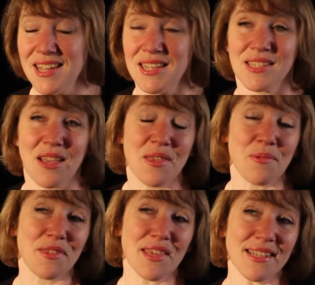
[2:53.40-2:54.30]
So there were
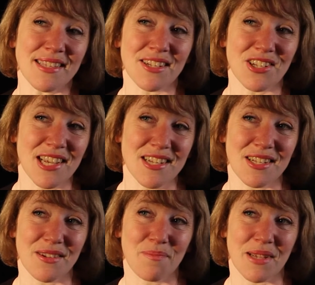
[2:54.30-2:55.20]
things that
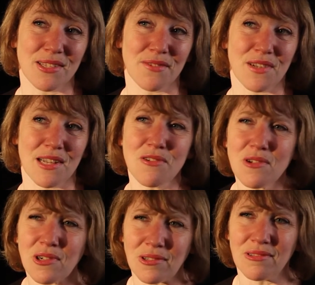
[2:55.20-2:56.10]
changed because of
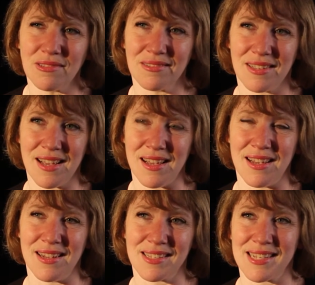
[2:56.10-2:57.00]
local
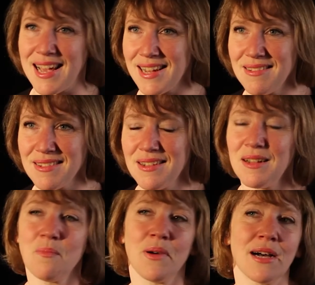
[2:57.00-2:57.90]
uh, slang,
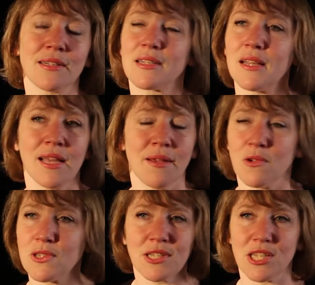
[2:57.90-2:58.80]
but it
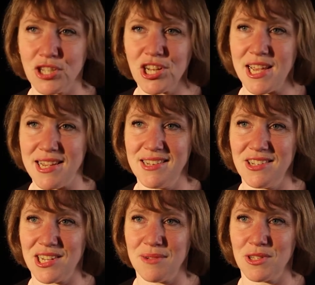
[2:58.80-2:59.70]
wasn't a
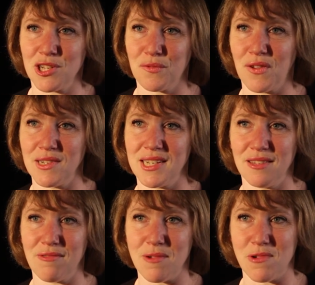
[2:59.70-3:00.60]
change, it was just finding the
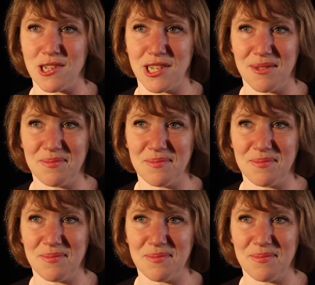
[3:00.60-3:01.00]
right word.